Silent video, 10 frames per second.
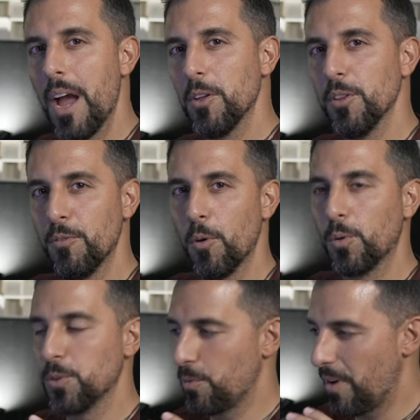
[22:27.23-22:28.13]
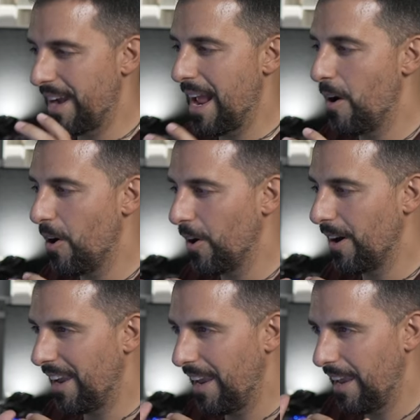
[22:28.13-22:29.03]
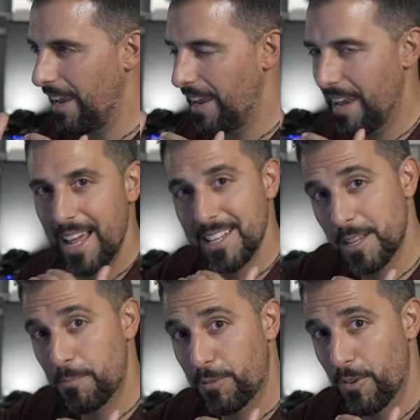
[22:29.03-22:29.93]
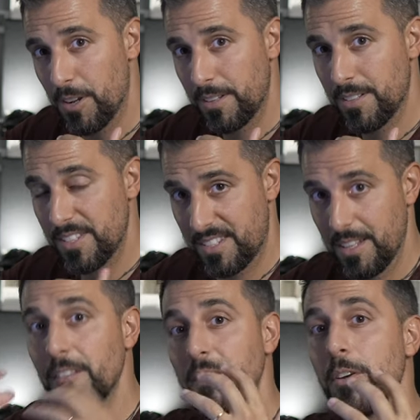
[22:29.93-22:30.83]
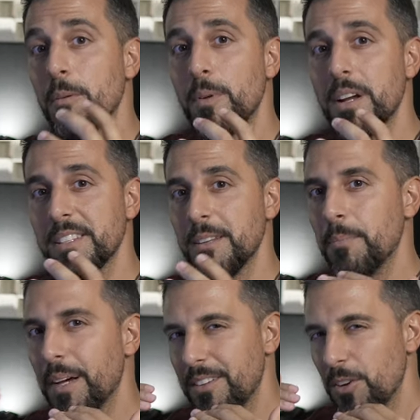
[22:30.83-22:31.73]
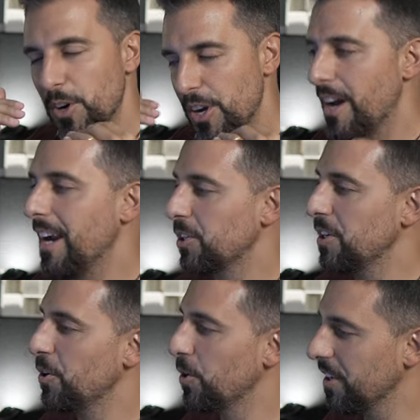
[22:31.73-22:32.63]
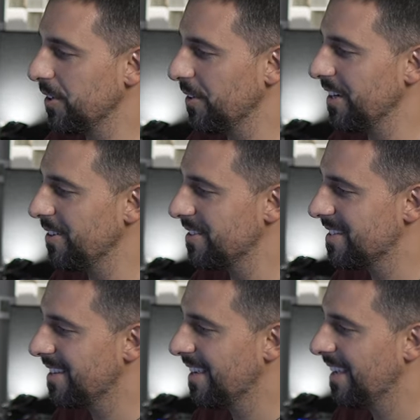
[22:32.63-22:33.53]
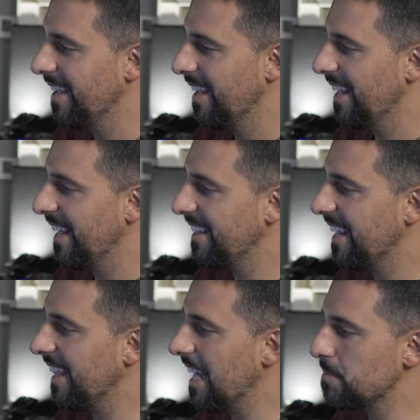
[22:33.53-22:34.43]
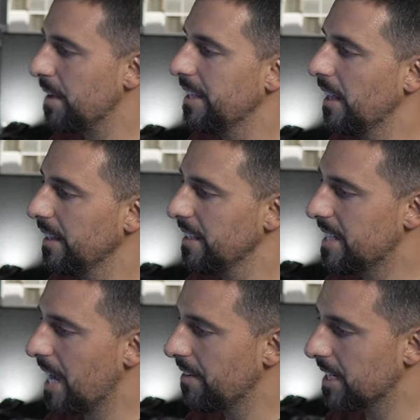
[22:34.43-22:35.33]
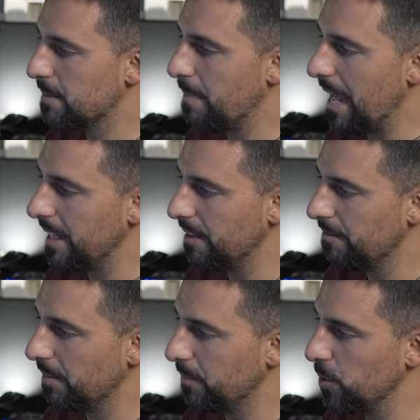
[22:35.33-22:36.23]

how the vocals right now are less upfront, still very present, but they're not actually hurting your ears. And then last but not least, I've expanded from